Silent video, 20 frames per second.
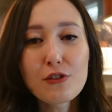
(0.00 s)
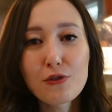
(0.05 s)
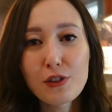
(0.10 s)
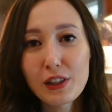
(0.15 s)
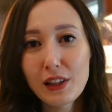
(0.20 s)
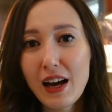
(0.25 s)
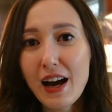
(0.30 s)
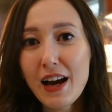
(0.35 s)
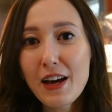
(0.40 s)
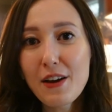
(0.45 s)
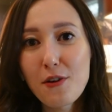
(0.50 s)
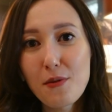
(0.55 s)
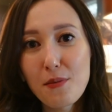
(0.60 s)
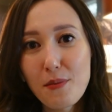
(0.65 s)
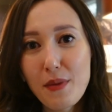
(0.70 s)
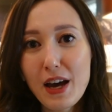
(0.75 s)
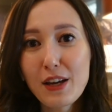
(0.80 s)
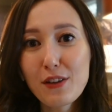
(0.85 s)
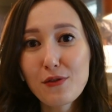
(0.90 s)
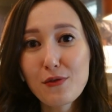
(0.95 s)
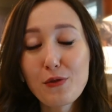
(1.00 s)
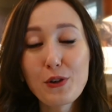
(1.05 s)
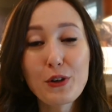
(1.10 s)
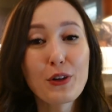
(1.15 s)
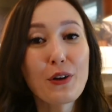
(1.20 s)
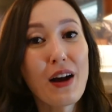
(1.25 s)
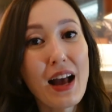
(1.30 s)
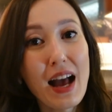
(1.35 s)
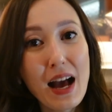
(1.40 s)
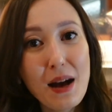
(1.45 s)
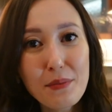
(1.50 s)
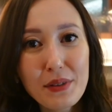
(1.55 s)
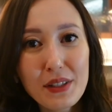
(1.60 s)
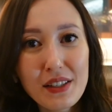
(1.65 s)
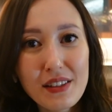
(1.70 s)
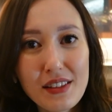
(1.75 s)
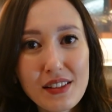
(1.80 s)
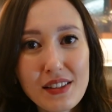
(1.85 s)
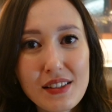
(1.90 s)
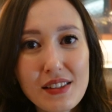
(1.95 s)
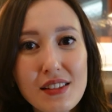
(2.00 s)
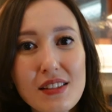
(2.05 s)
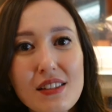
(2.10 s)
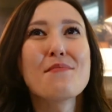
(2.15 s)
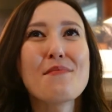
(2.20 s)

rely on man for your happiness.